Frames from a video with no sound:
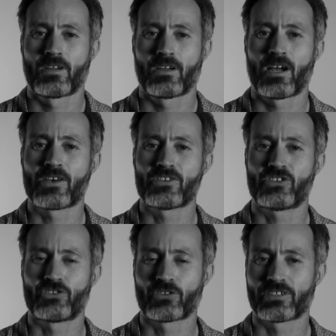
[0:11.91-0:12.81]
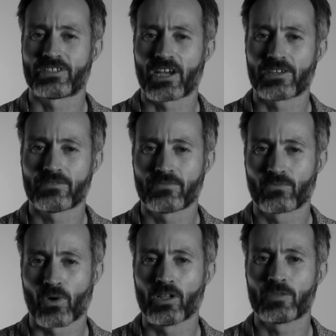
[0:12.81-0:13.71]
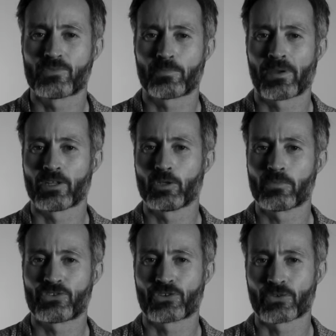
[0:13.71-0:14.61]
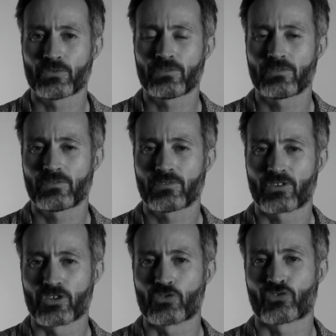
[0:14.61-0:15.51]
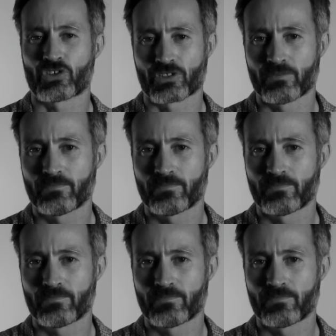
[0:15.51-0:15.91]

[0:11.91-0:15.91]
Hi, this is Dr. Dan. Welcome to pillar number 2, nutrition.